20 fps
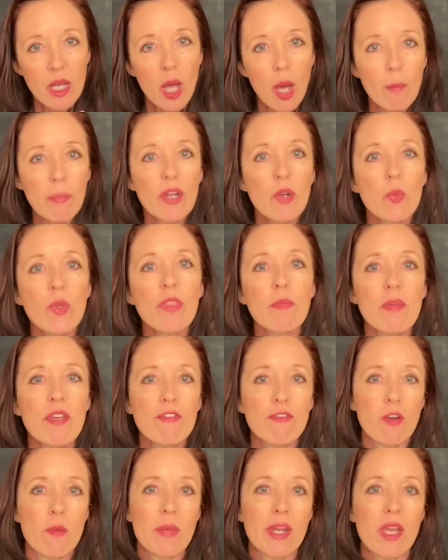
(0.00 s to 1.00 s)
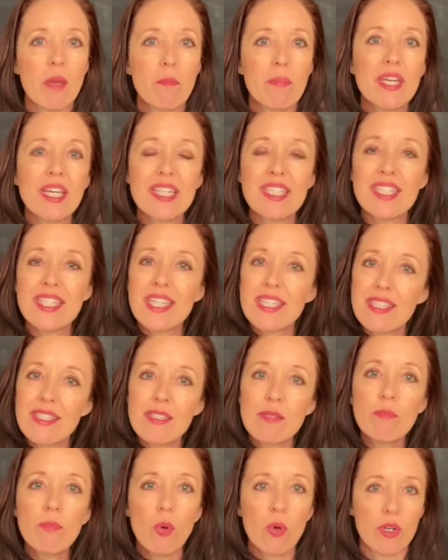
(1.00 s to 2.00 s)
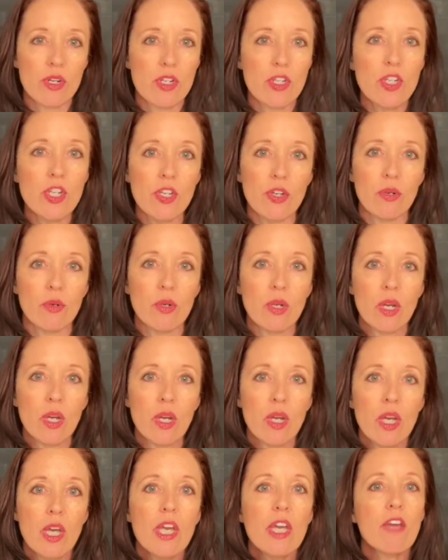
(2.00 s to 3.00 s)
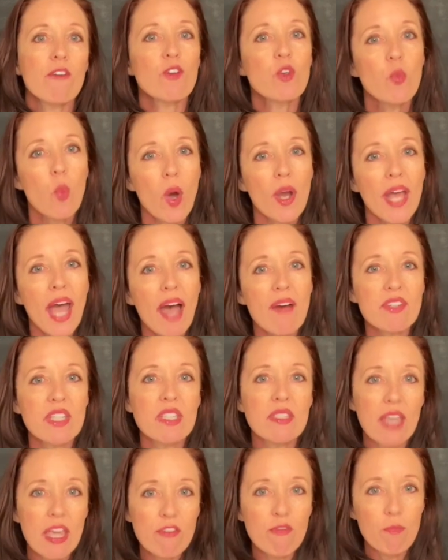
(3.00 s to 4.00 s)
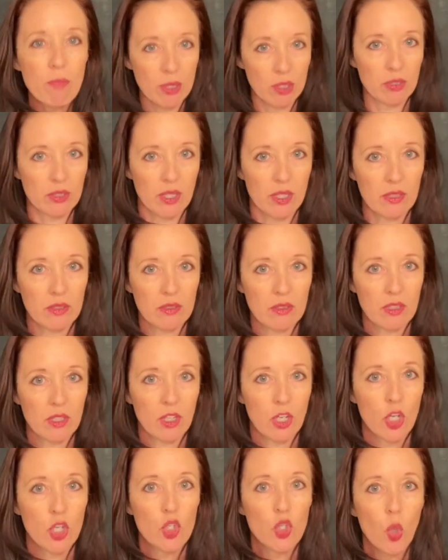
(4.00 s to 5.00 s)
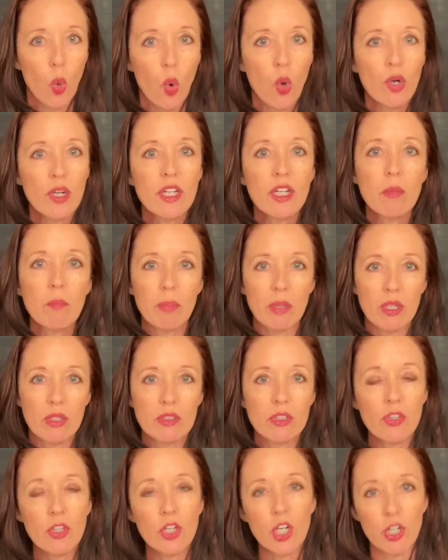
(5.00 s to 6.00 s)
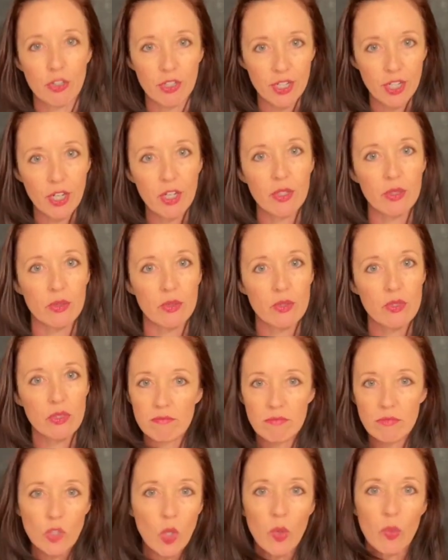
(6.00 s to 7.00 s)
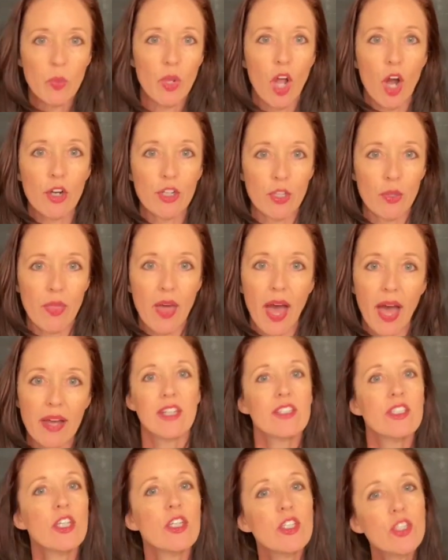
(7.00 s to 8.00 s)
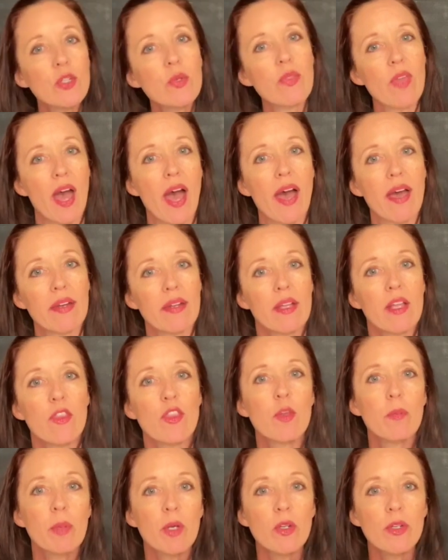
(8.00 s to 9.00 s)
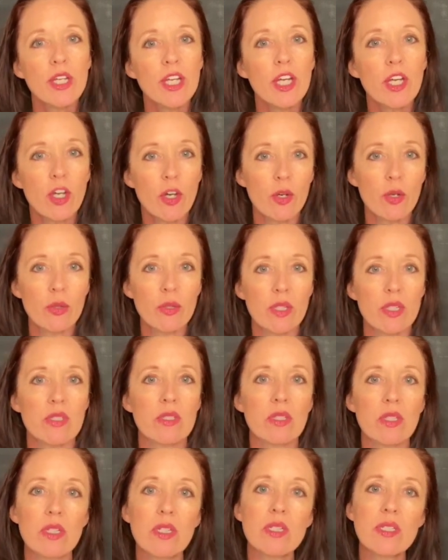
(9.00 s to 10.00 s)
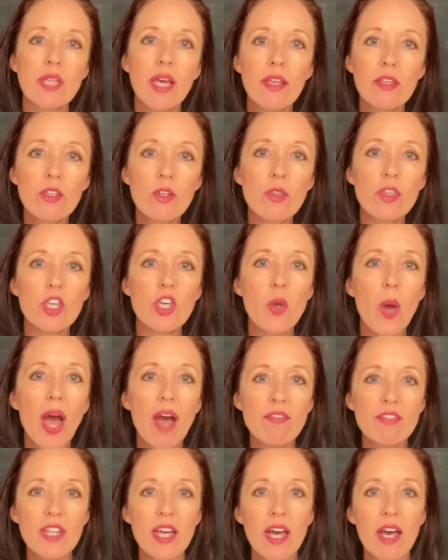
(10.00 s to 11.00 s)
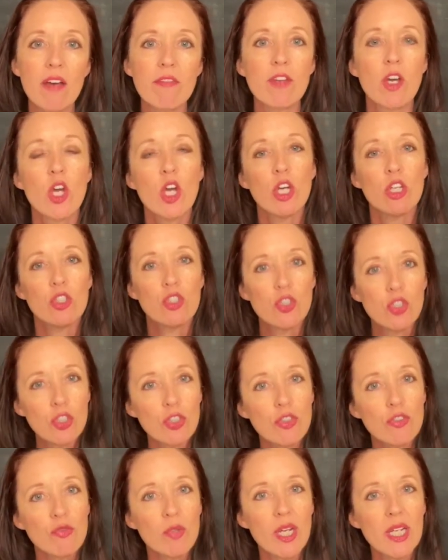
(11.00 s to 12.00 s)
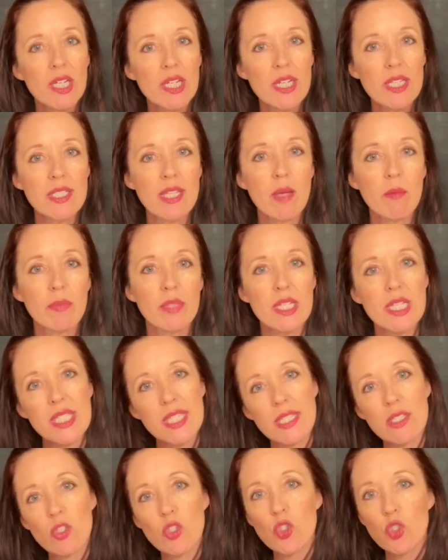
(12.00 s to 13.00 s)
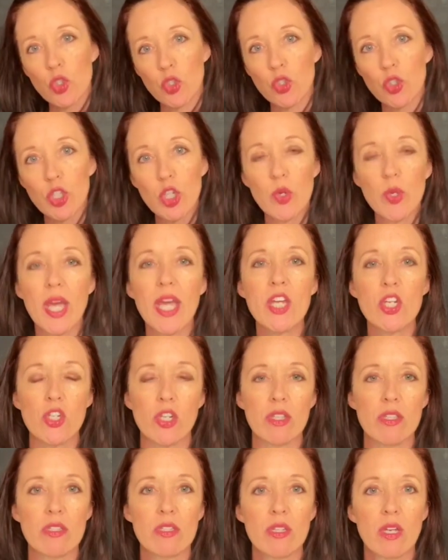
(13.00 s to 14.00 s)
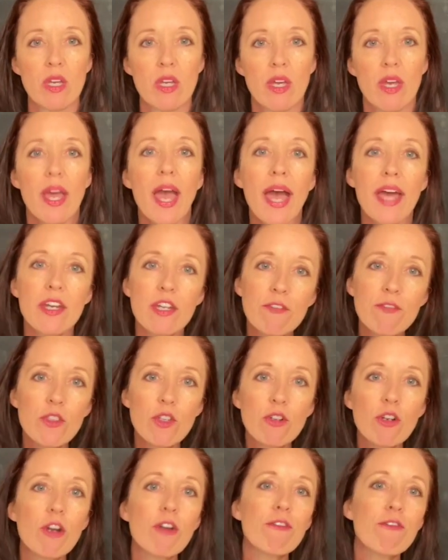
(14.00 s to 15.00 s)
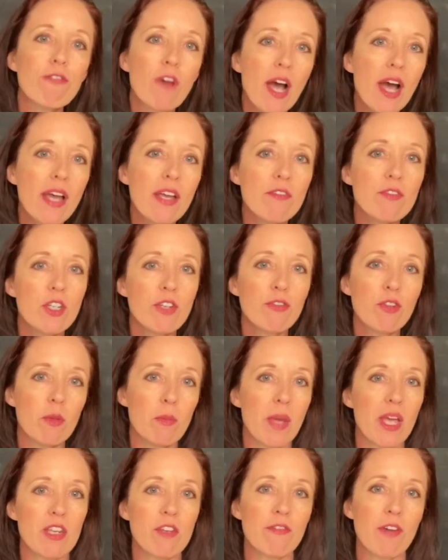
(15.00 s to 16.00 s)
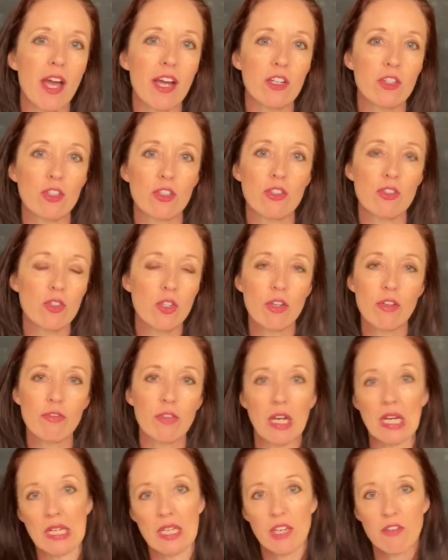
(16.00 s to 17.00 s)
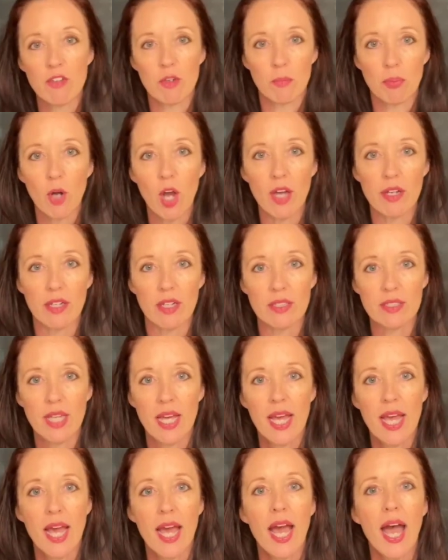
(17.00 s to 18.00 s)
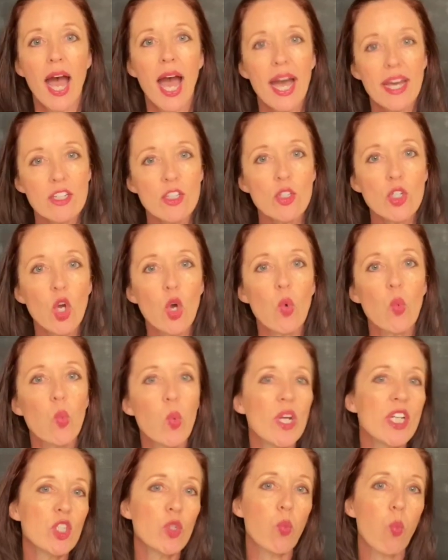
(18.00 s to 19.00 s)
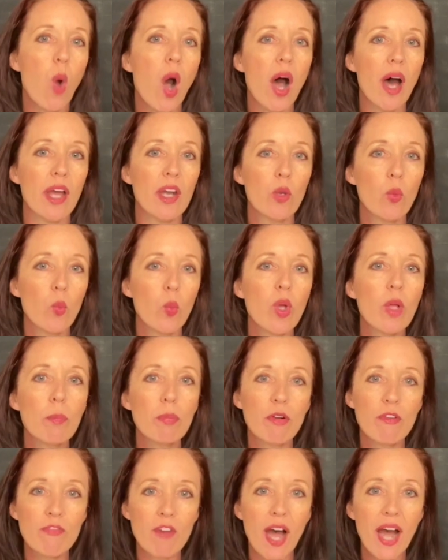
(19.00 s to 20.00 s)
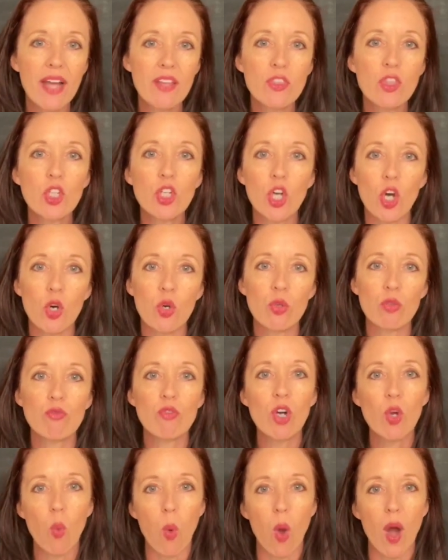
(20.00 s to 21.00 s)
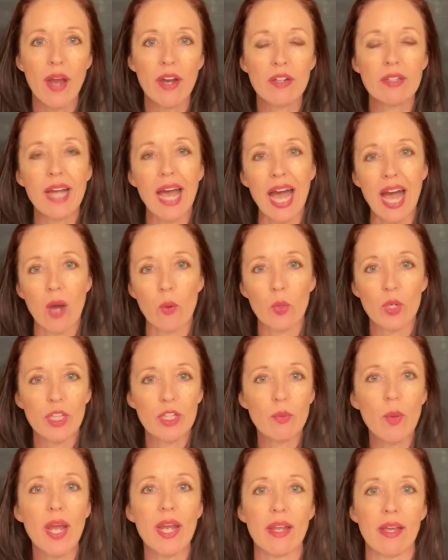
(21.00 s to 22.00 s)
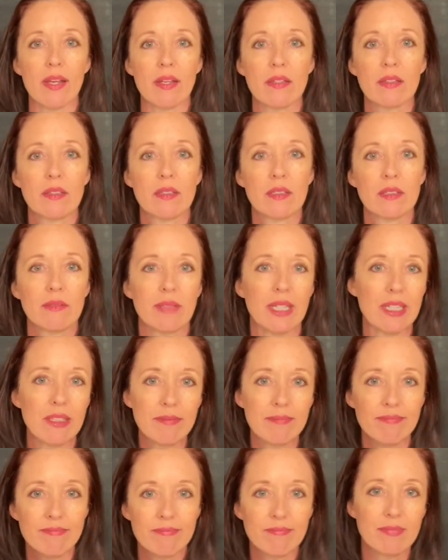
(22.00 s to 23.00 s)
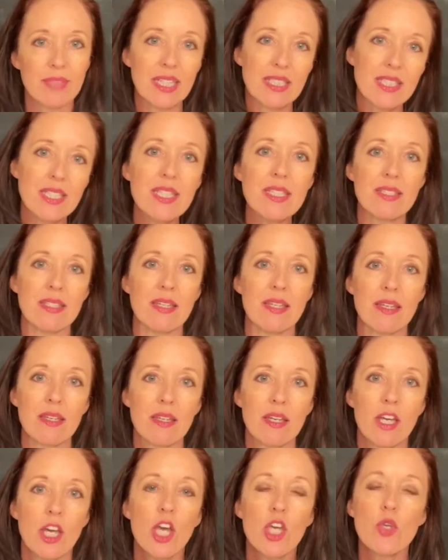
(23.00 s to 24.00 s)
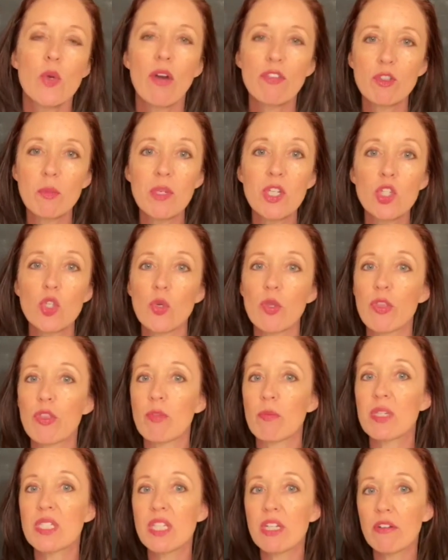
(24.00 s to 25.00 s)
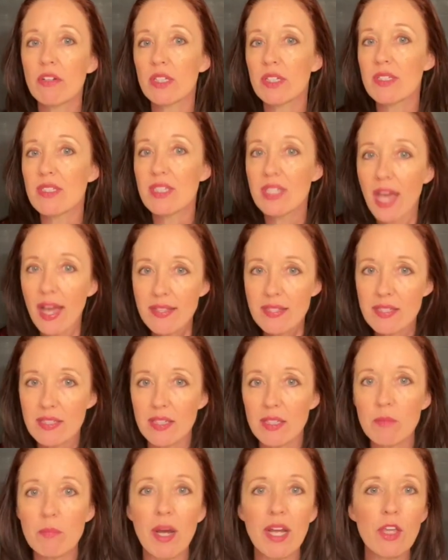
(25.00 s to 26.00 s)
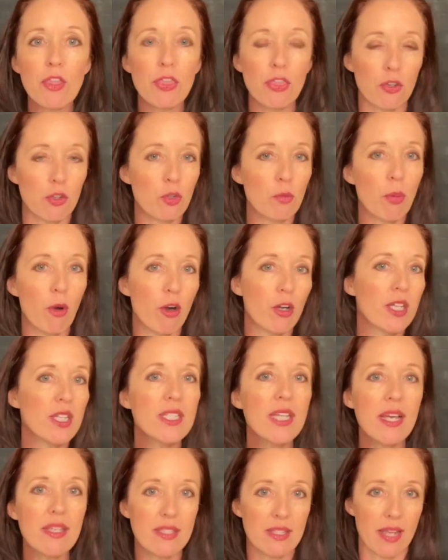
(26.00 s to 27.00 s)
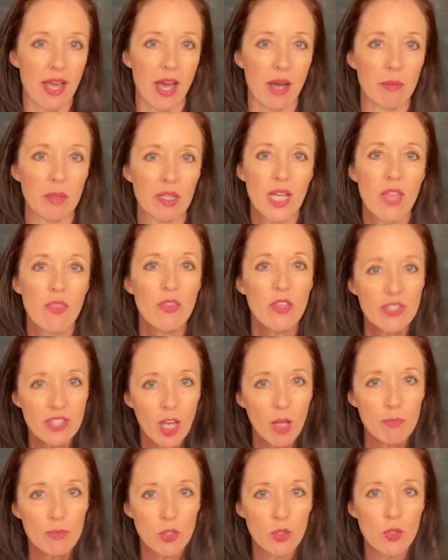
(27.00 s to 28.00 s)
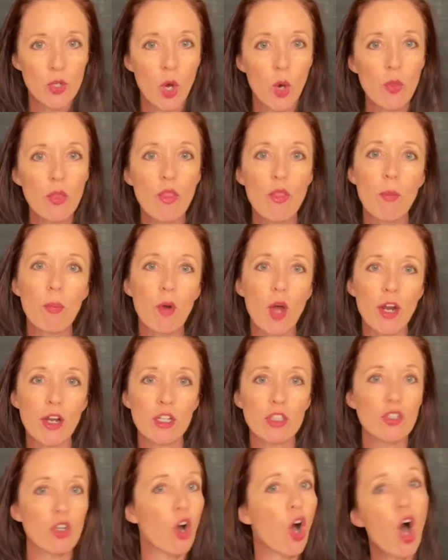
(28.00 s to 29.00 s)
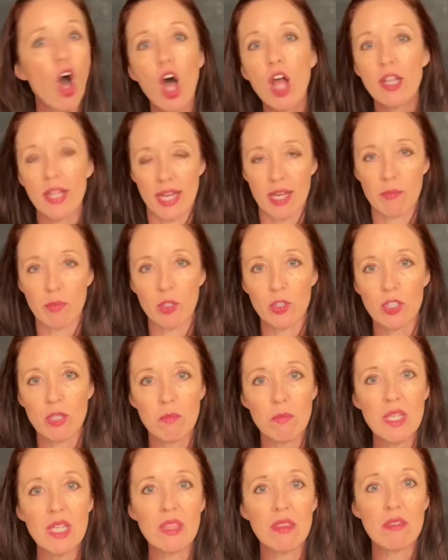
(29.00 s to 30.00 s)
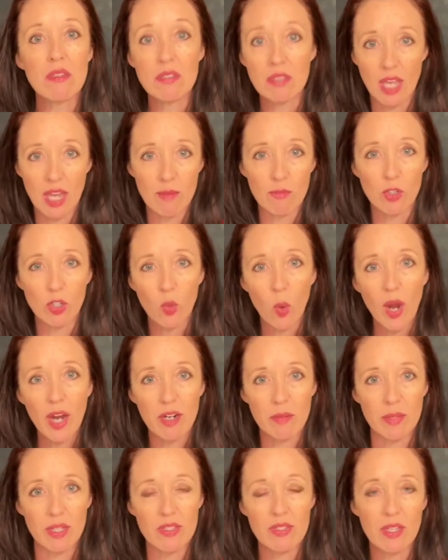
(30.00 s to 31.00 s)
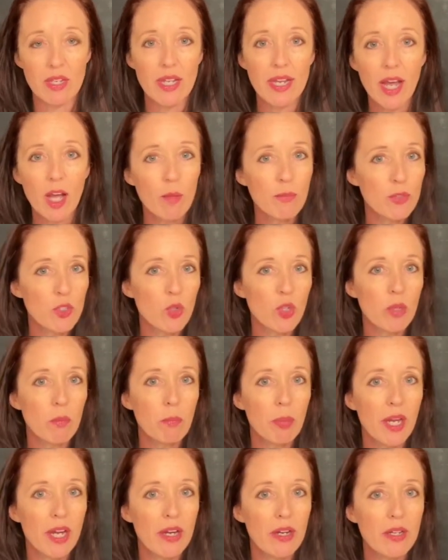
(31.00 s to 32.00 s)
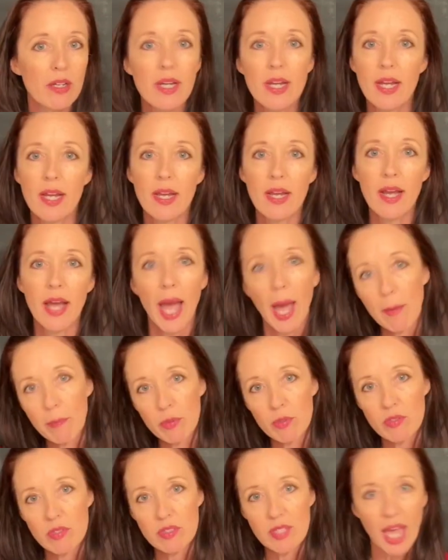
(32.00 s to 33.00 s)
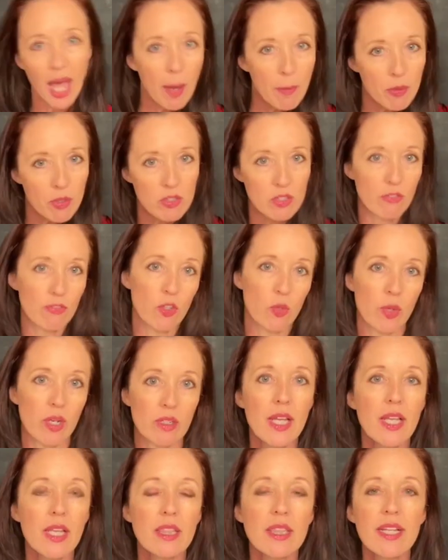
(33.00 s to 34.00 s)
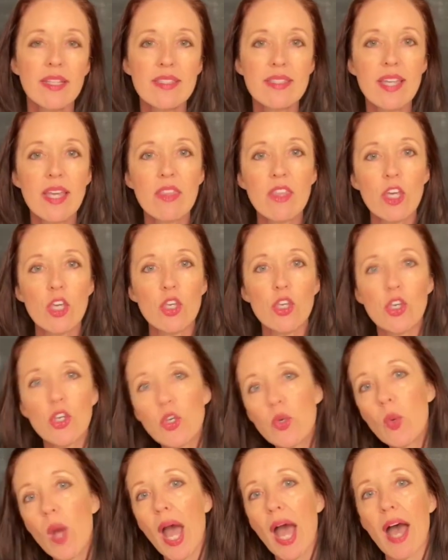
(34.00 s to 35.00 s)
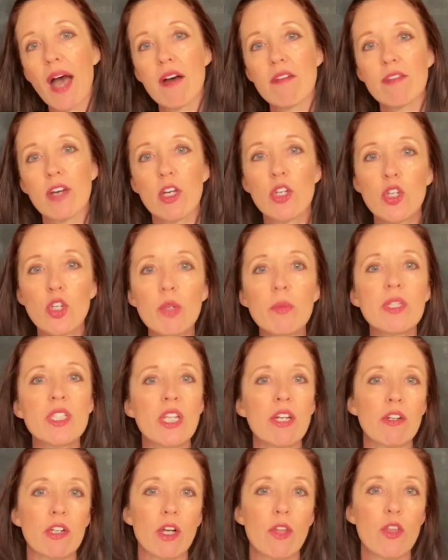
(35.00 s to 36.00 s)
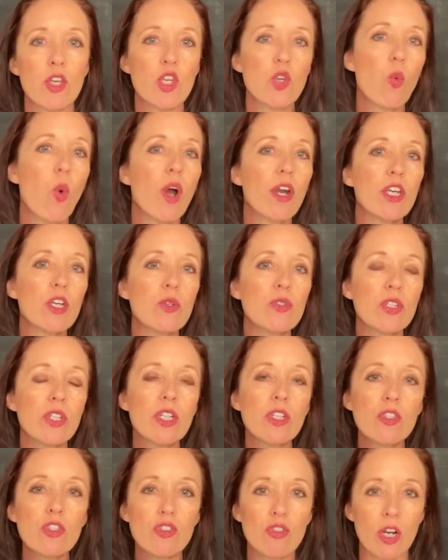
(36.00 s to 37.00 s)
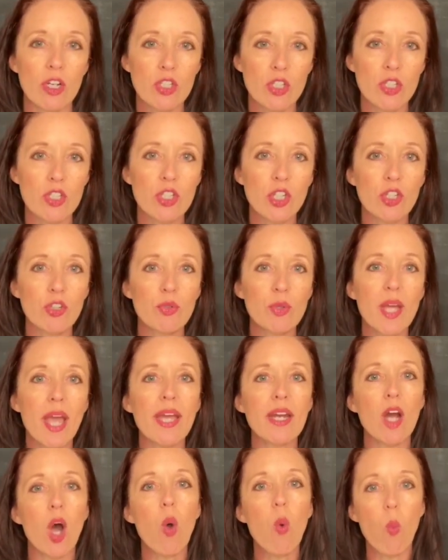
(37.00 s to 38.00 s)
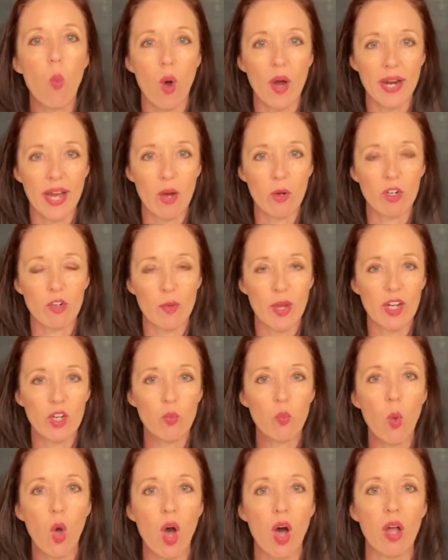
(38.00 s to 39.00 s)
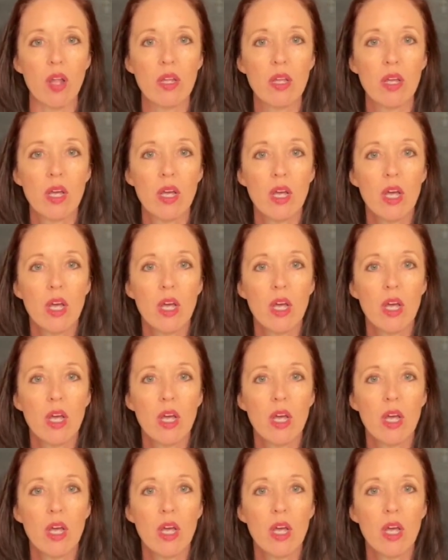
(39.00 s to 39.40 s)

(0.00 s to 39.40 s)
Bear with me for a minute because this is important too. If you want to have a safe building, you're gonna build to the current codes. No one will argue that. To do that, the building code is gonna tell you that you have to have certain rated assemblies in certain locations. And if there are 5 different manufacturers of a given product, how do you know which one will provide the code required hourly rating? Well, that's easy. You have to be sure that the material is tested by a third-party test lab. This helps you know that the products are all able to meet the same requirements, and it helps you compare apples to apples, if you will. Let's say that you have a new material that you want to use in construction to create a 1 hour rated wall.